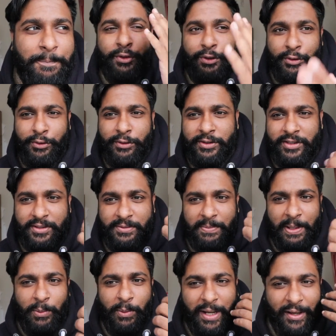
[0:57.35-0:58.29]
uses
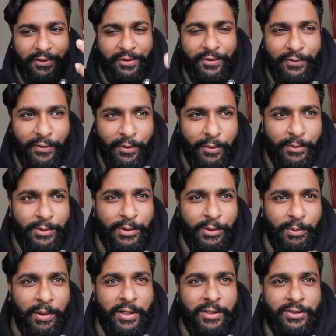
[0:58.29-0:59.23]
my wife's phone
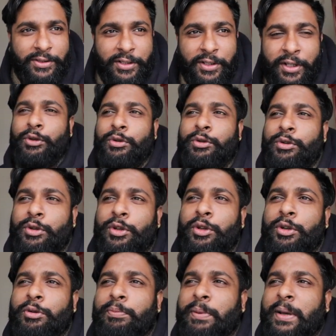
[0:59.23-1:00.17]
to watch
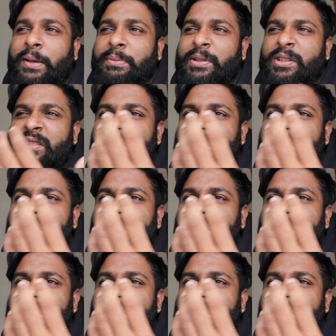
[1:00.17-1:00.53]
YouTube, Baby